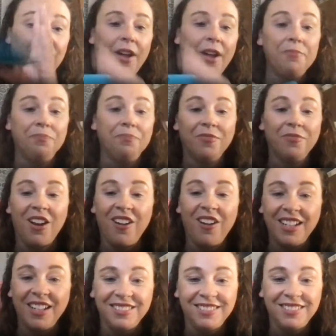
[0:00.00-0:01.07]
Okay. All
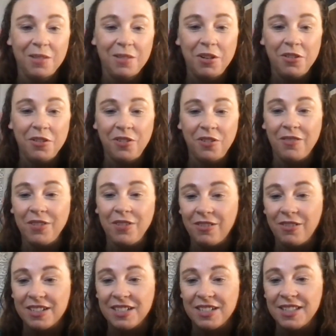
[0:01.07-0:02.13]
right. Let me know if you have any
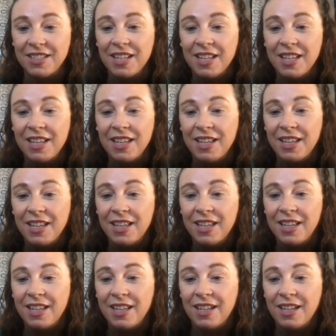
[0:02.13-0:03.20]
questions.
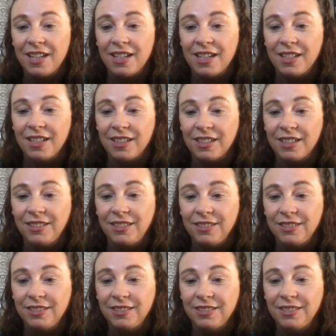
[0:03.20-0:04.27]

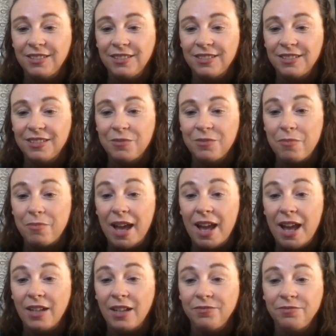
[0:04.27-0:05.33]

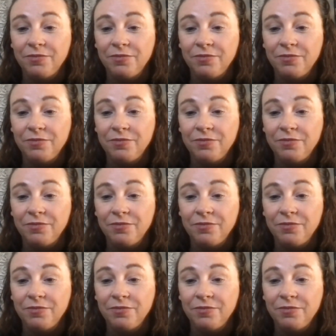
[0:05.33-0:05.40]
Bye.